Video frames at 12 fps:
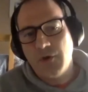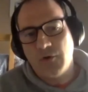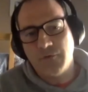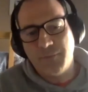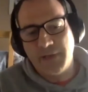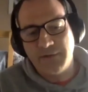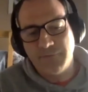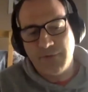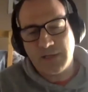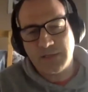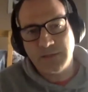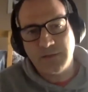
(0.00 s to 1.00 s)
of being
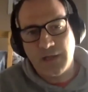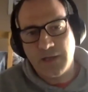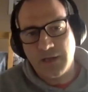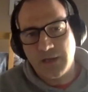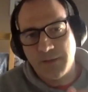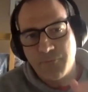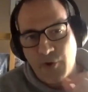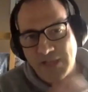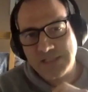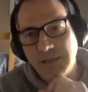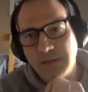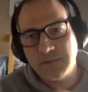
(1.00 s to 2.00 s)
infected a
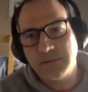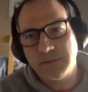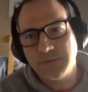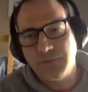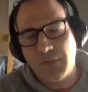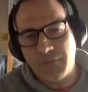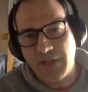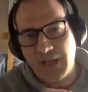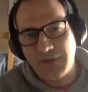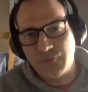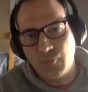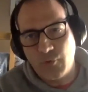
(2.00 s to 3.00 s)
bracelet that they
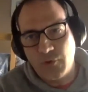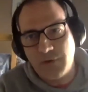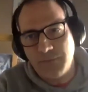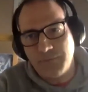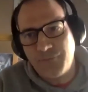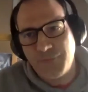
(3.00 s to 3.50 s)
have to wear.